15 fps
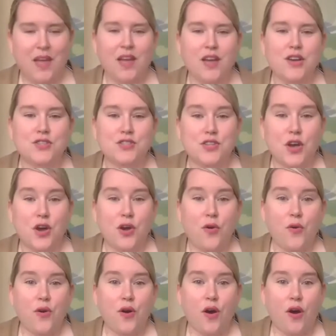
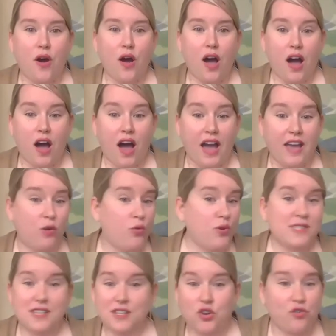So I
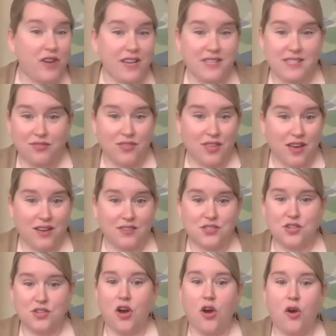always did creative things,
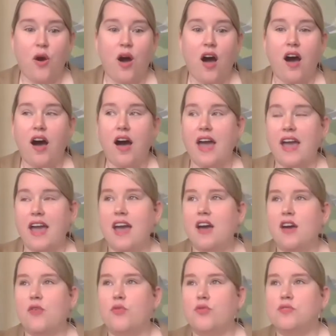I
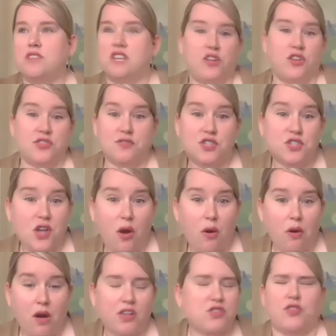did lots of
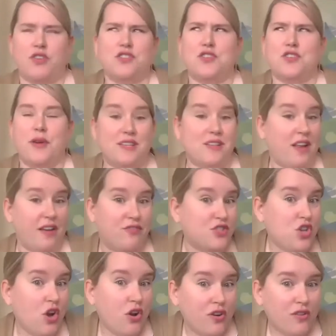sewing, I did
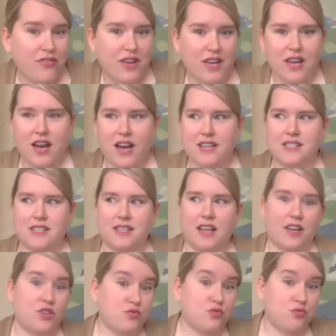photography, I did
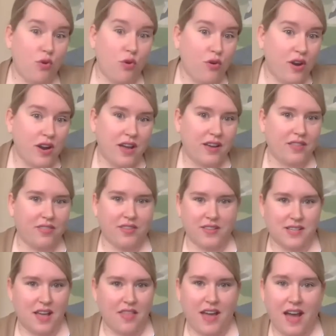drawing and things
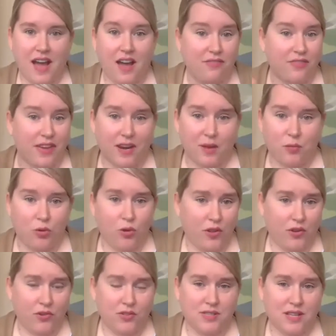like that. I forget all
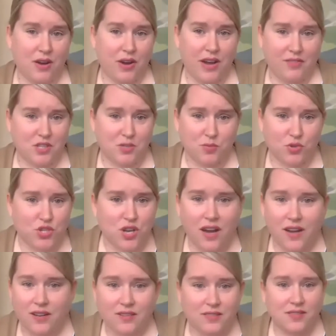those now. I have a small
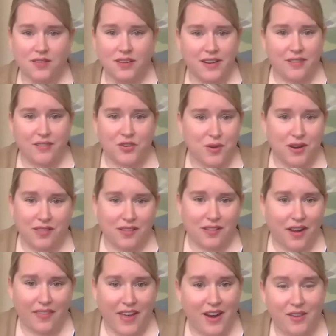child, can never do anything
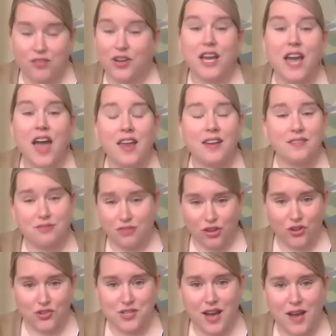like that ever again for a
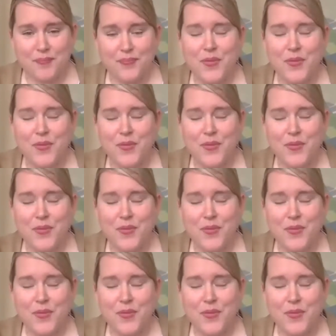long time.